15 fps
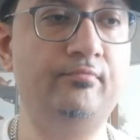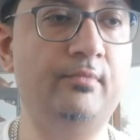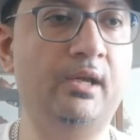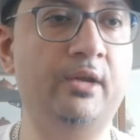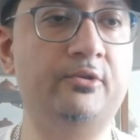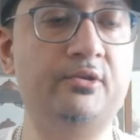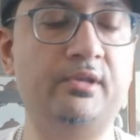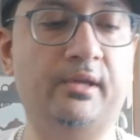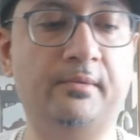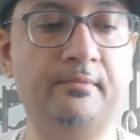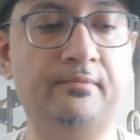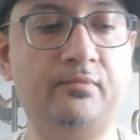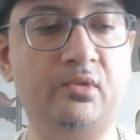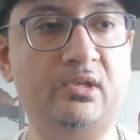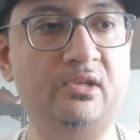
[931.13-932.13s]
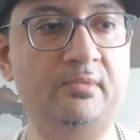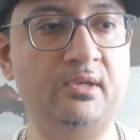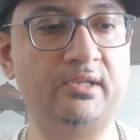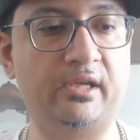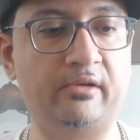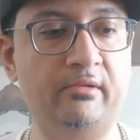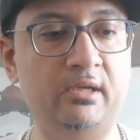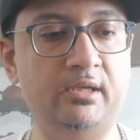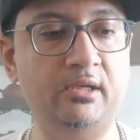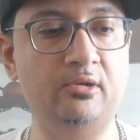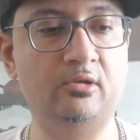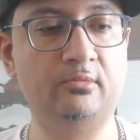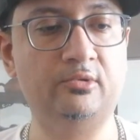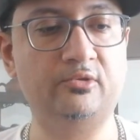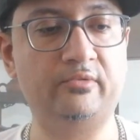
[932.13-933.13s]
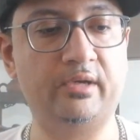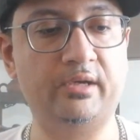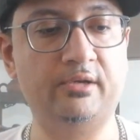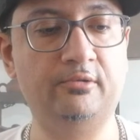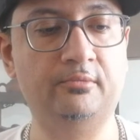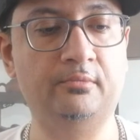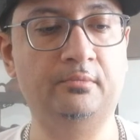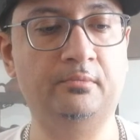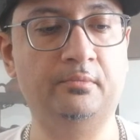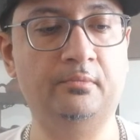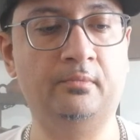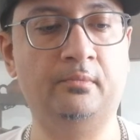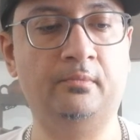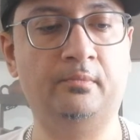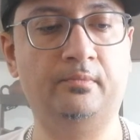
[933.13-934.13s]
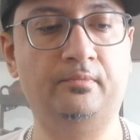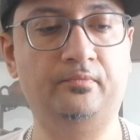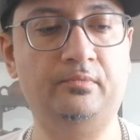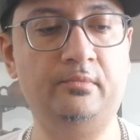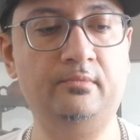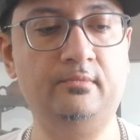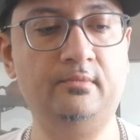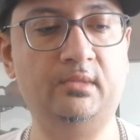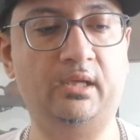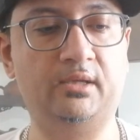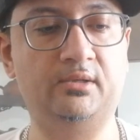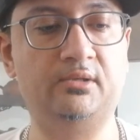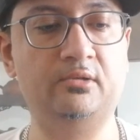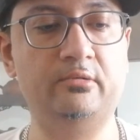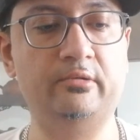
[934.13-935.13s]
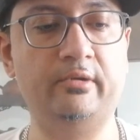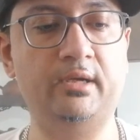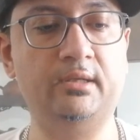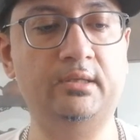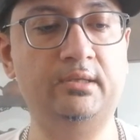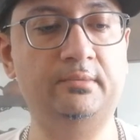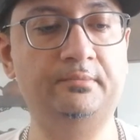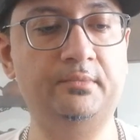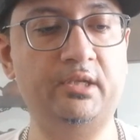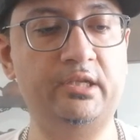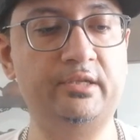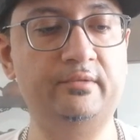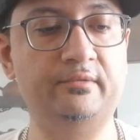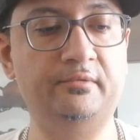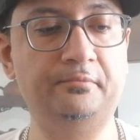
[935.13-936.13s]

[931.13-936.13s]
Interesting. Smells like green tea almost right now. Like stewed green tea, kind of.